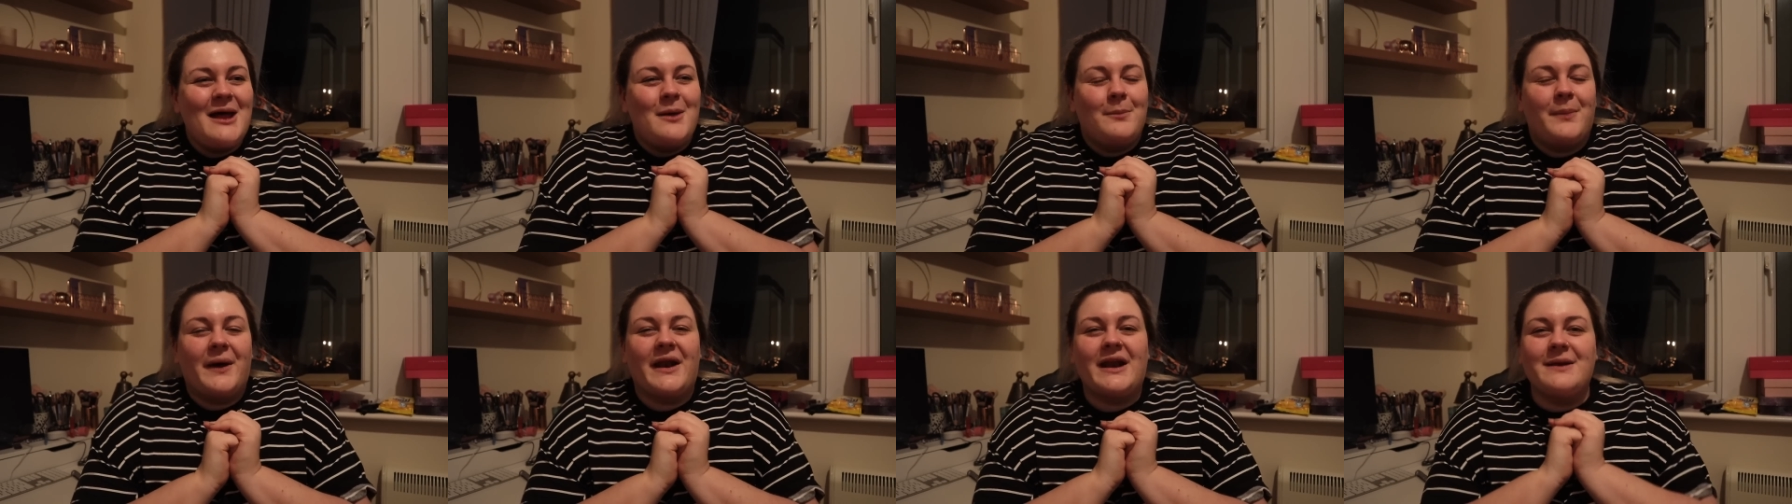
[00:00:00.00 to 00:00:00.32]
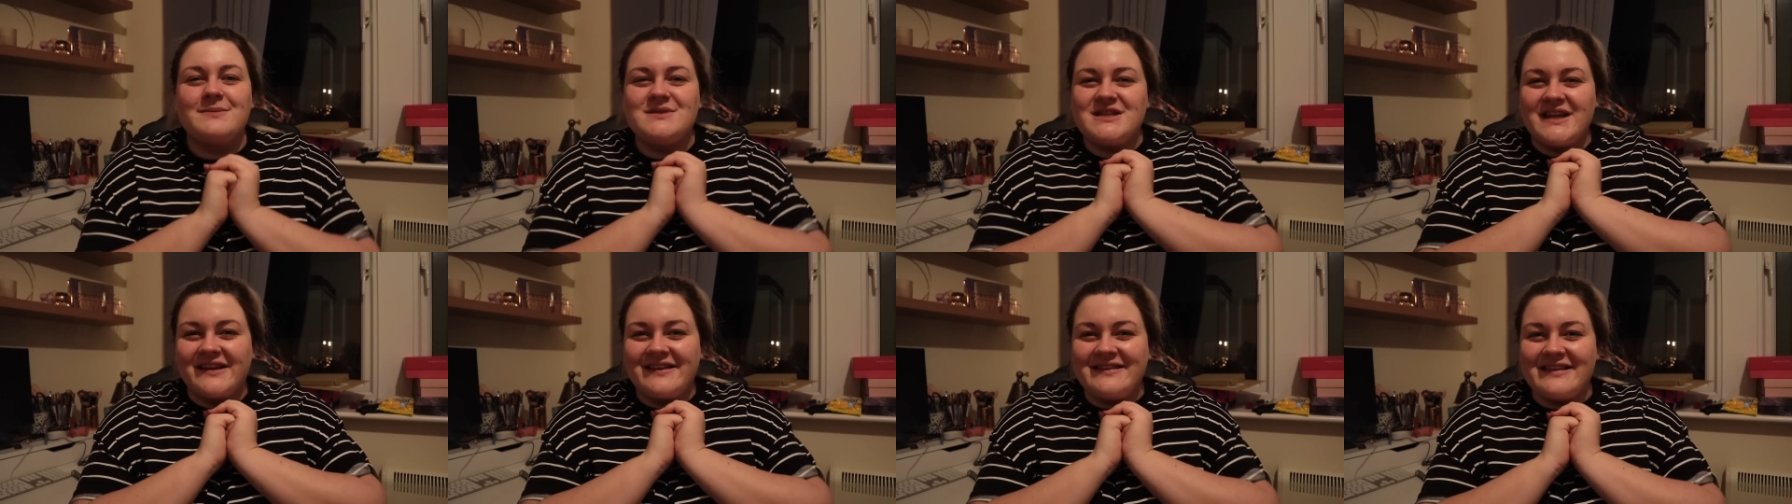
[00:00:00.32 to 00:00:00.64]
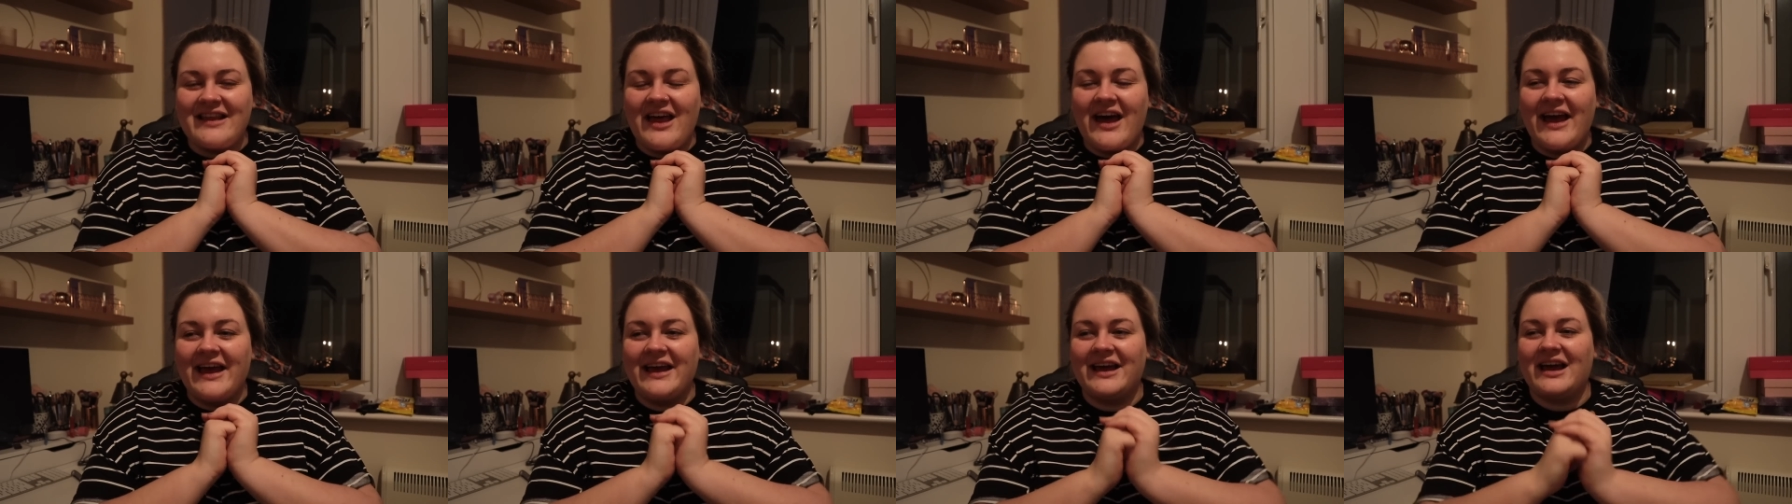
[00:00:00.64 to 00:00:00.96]
But I'm
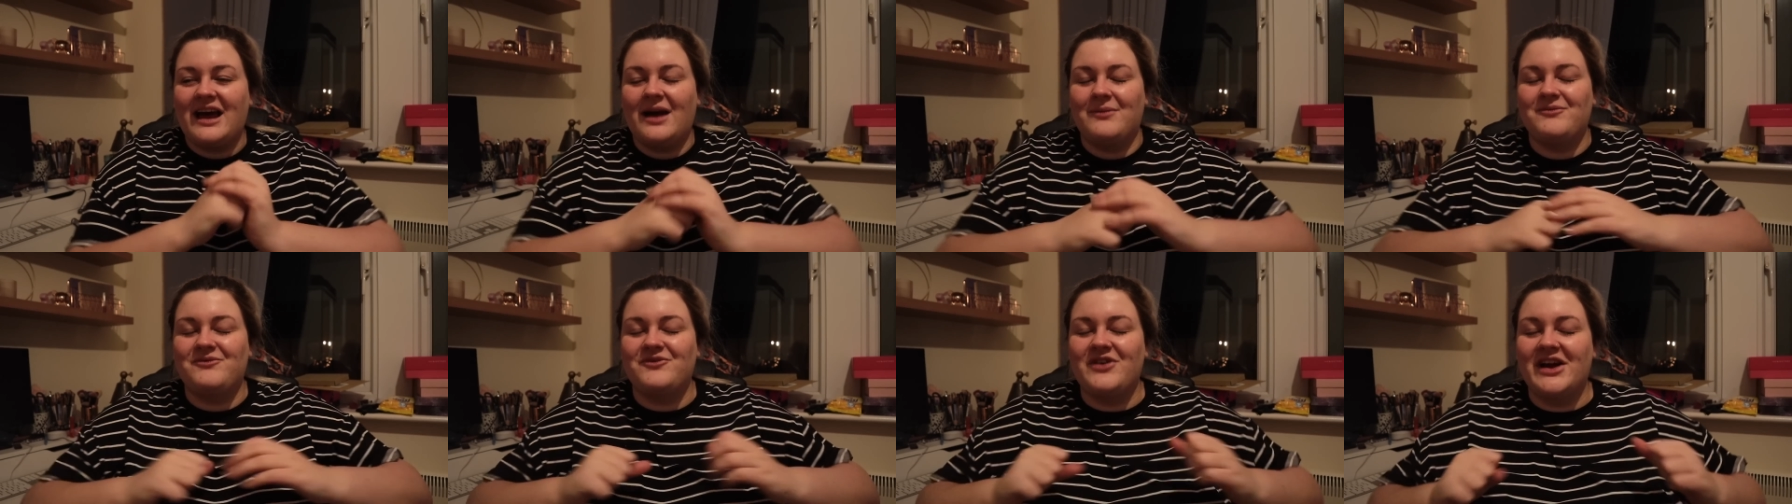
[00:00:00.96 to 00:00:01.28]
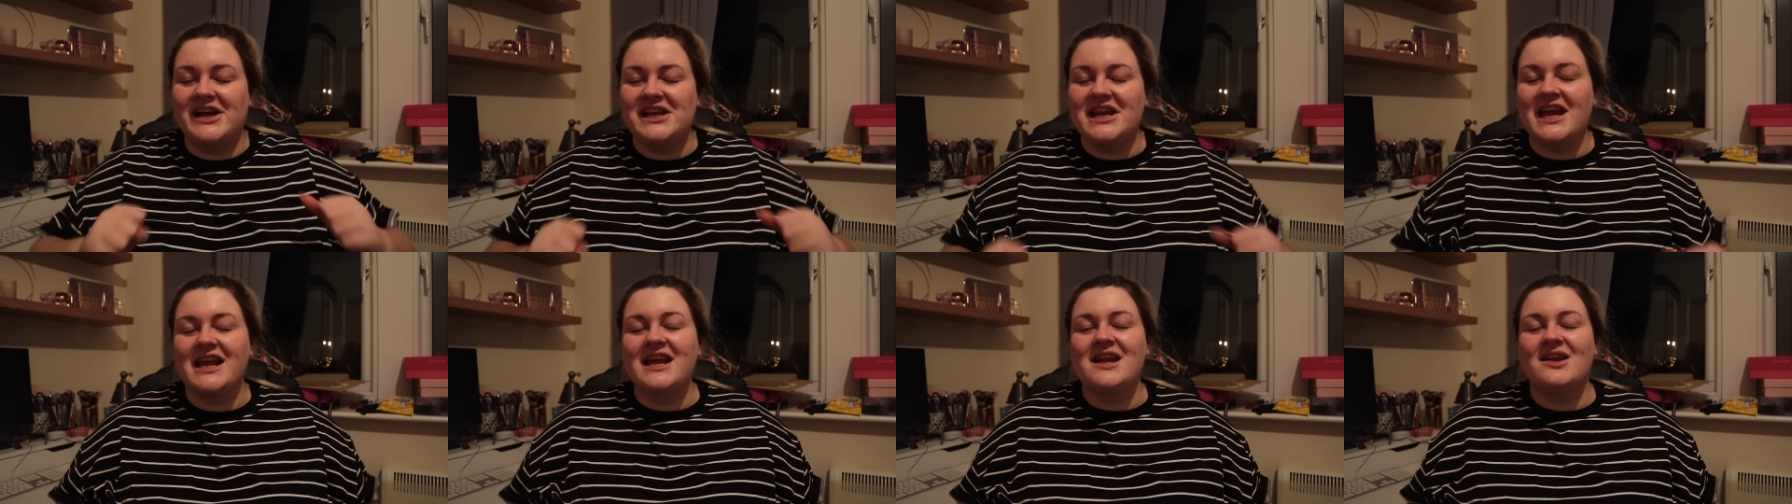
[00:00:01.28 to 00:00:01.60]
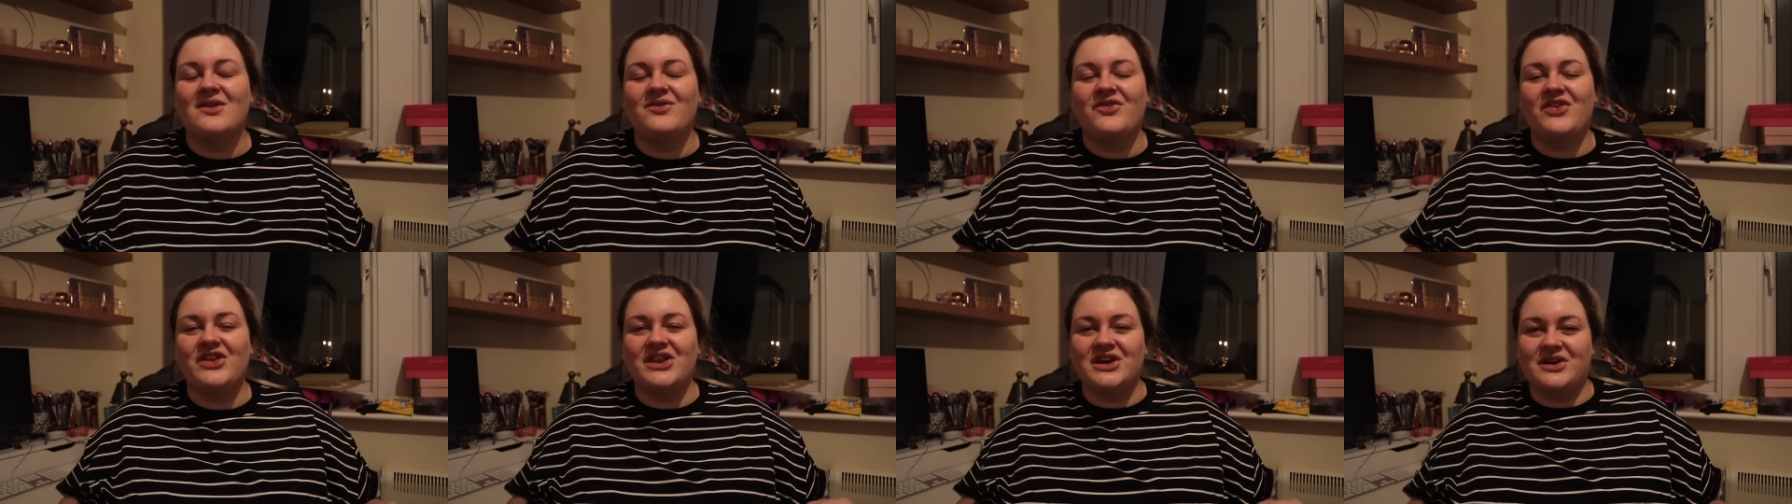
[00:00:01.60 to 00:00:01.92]
just like, I'm ready
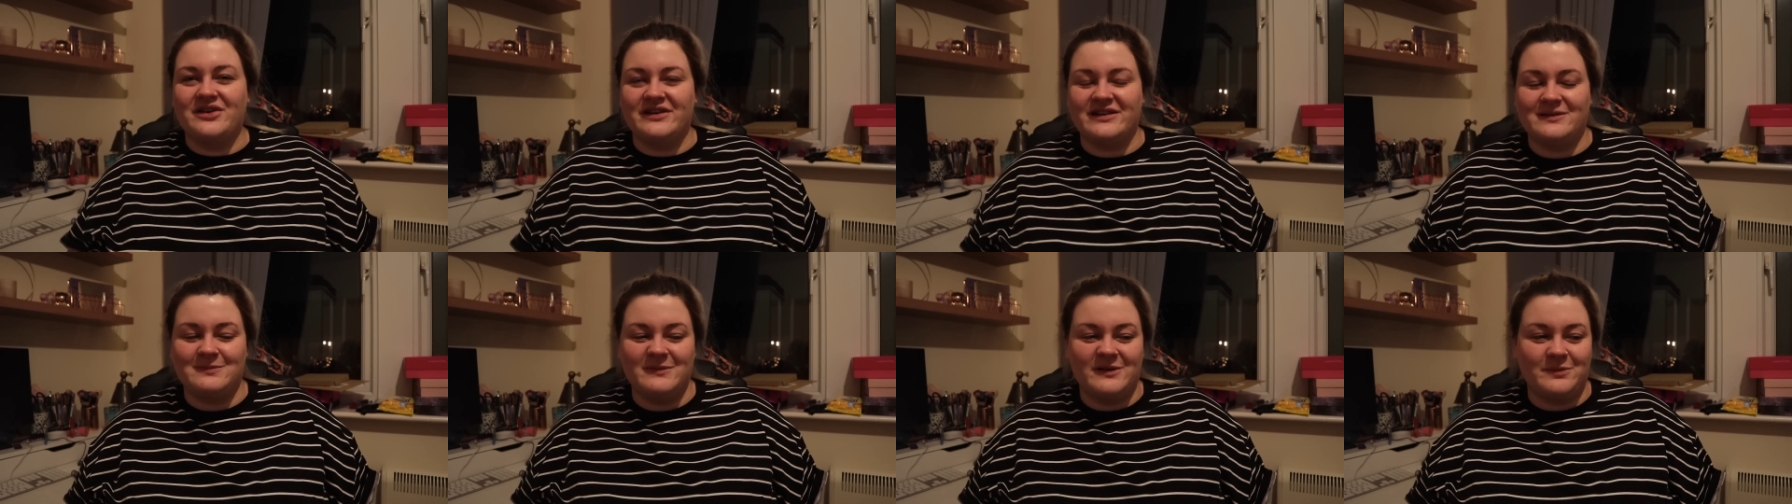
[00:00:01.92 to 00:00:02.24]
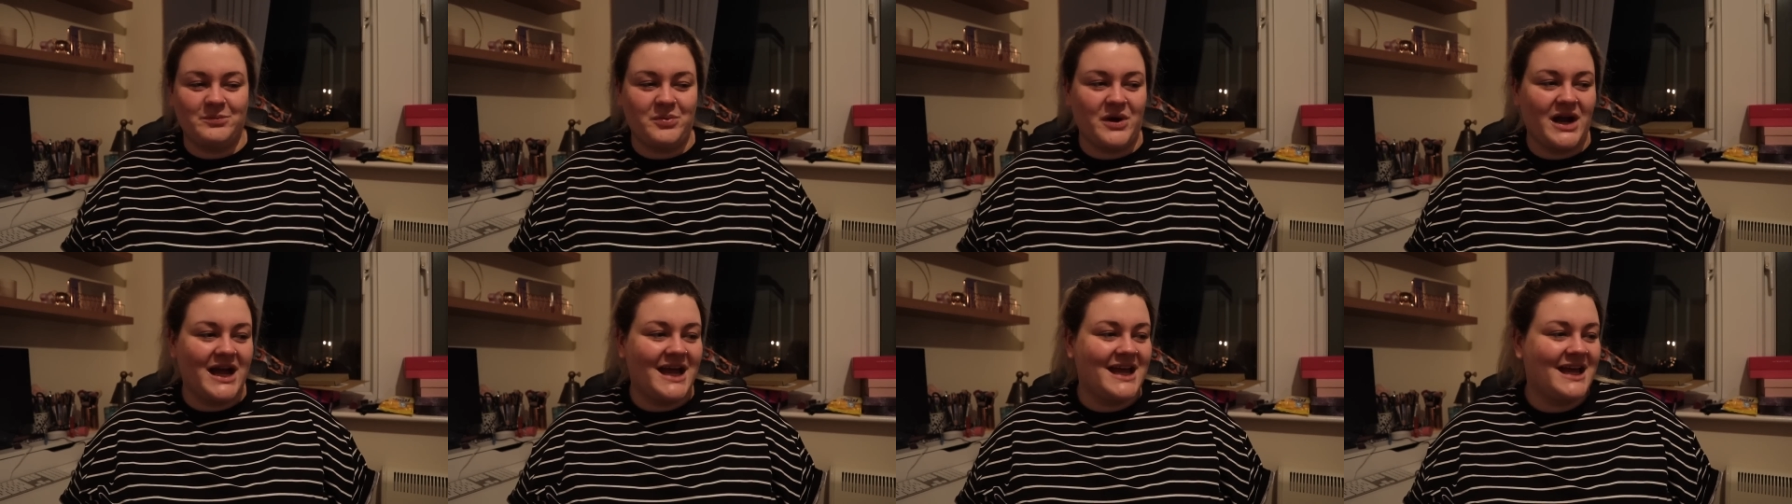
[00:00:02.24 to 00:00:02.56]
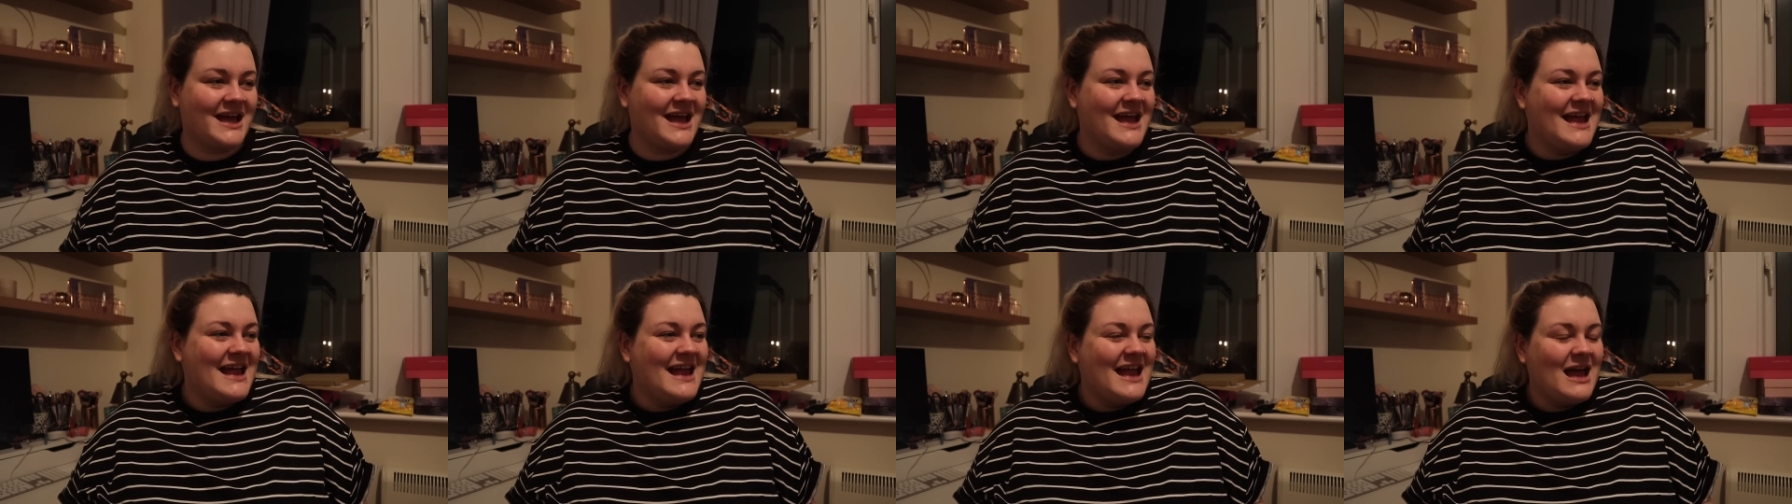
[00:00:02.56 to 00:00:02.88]
for the Christmas
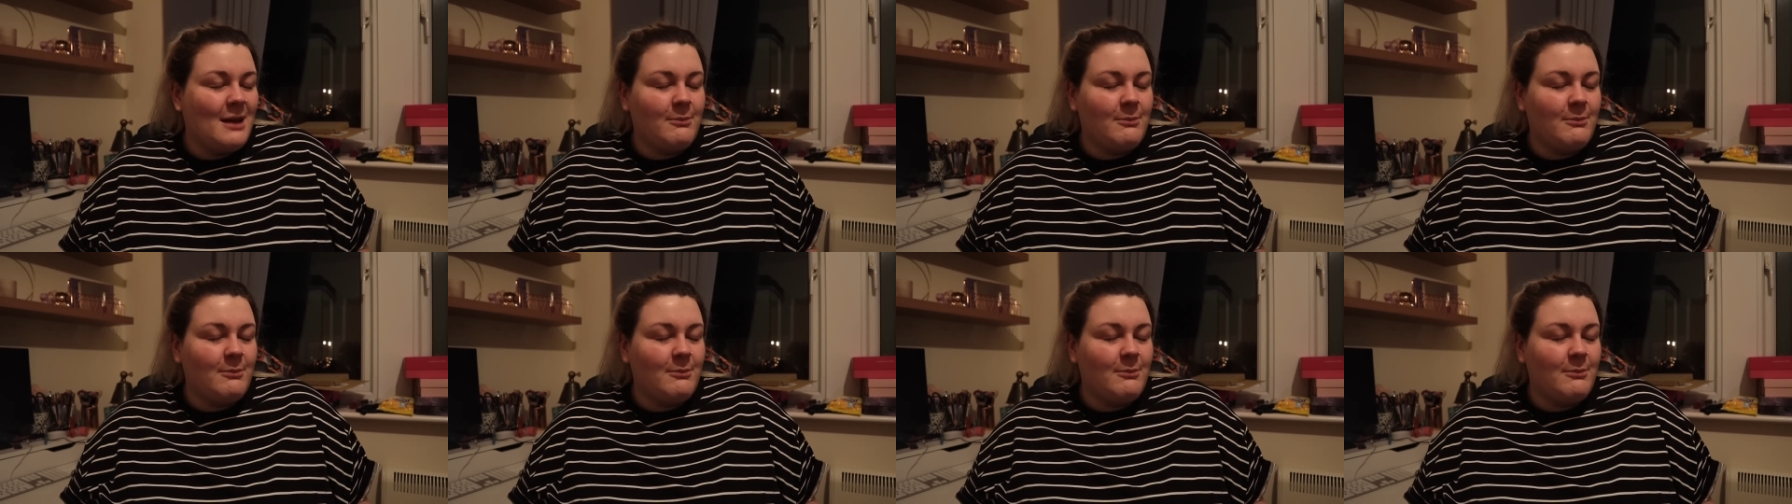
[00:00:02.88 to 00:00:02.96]
break.